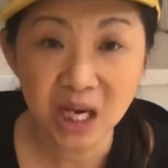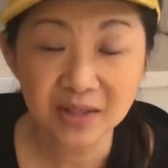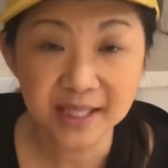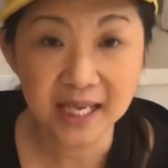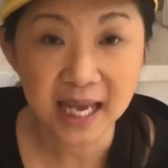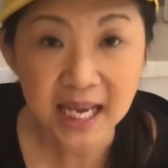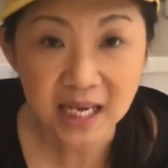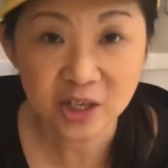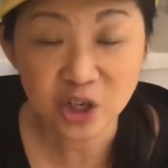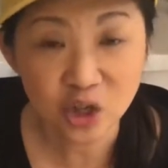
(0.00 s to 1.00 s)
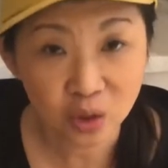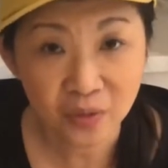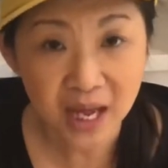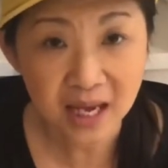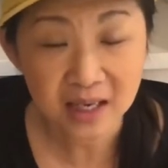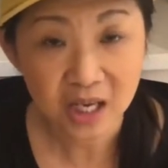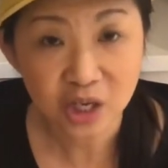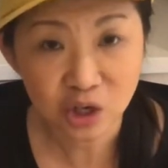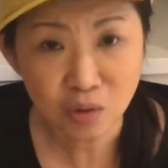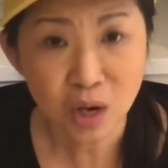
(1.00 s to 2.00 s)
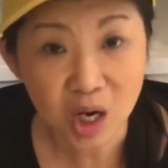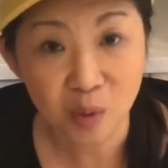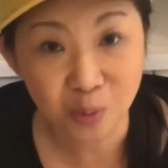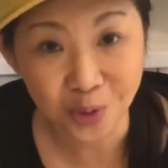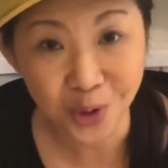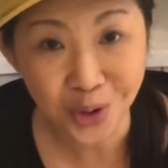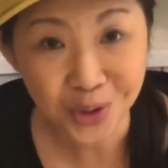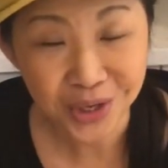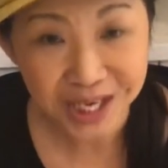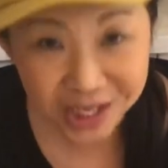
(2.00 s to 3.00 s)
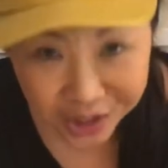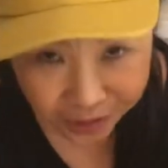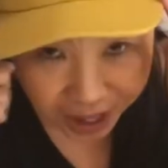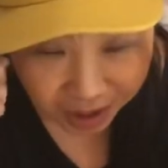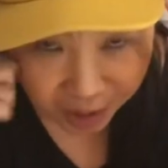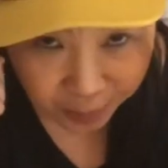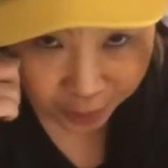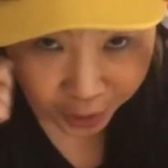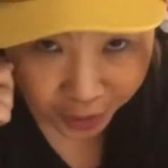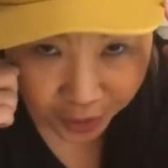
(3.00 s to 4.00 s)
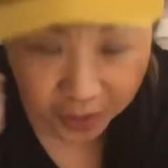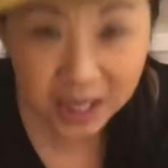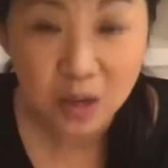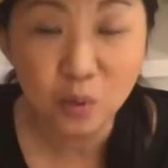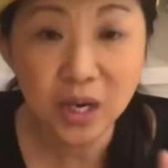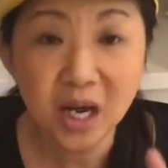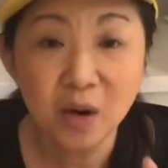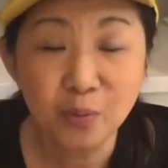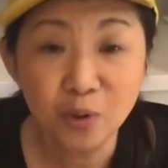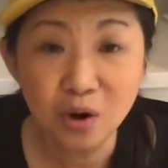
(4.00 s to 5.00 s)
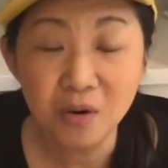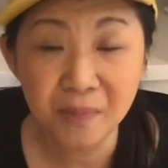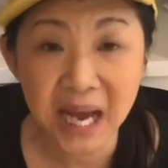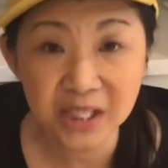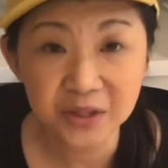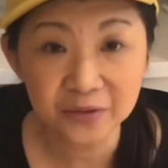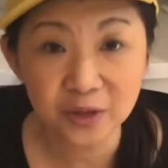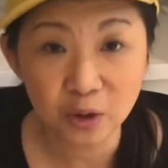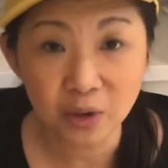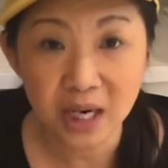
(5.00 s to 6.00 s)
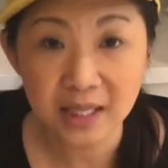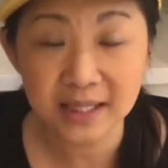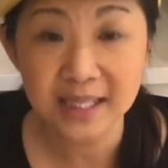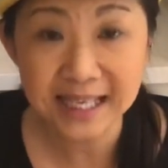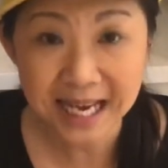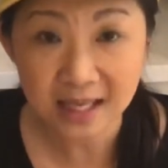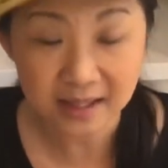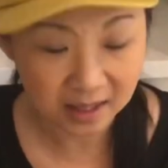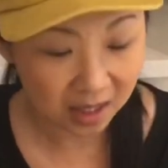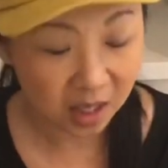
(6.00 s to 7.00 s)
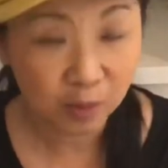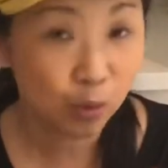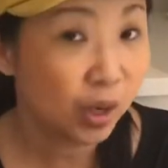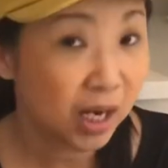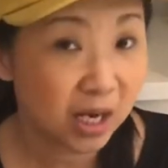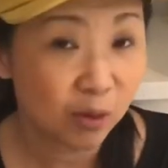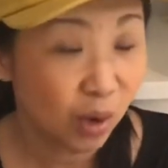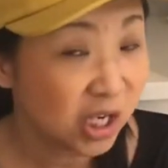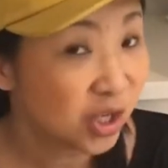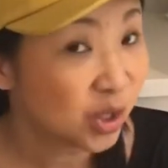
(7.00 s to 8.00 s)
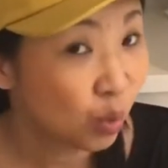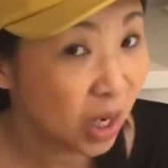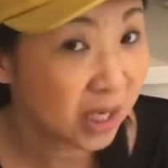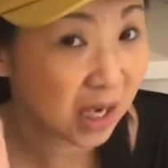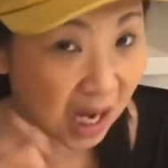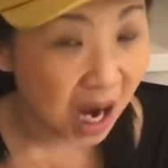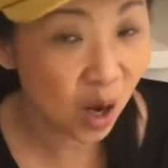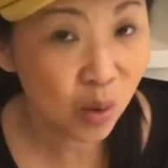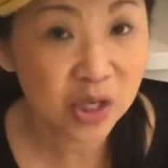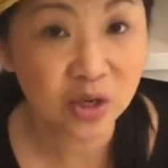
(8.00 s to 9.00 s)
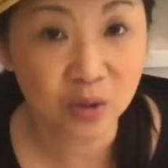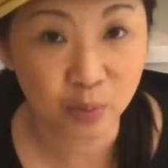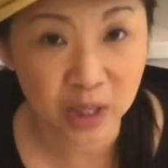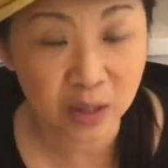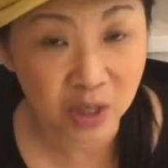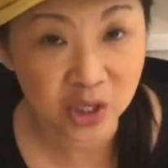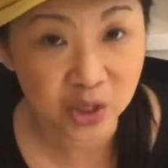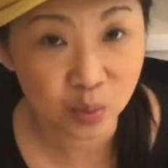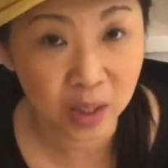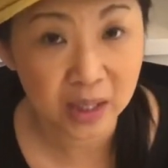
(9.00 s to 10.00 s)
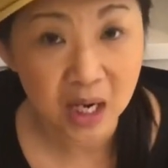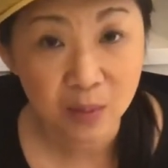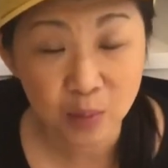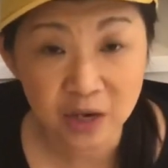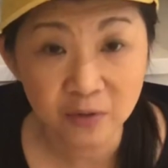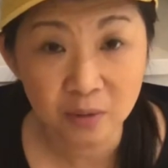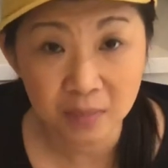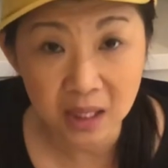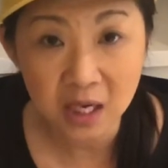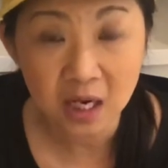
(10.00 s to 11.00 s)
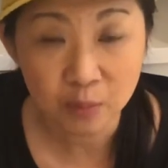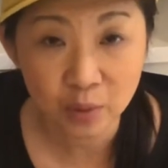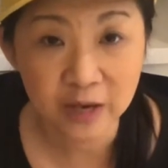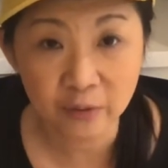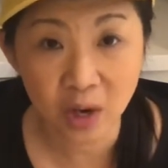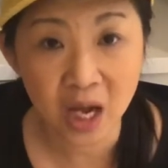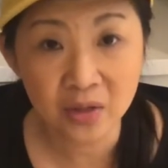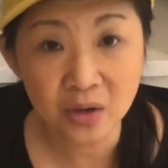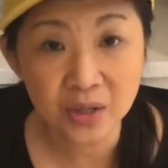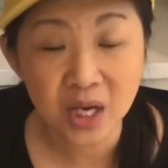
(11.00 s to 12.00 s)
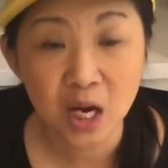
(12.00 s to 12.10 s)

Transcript: else and say, hey, did you know that? You are a pro? You are a pro. We are pro ambassadors for Christ. Yes, pray, righteous one. I want you to pray, righteous one. Pray for me, pray for others,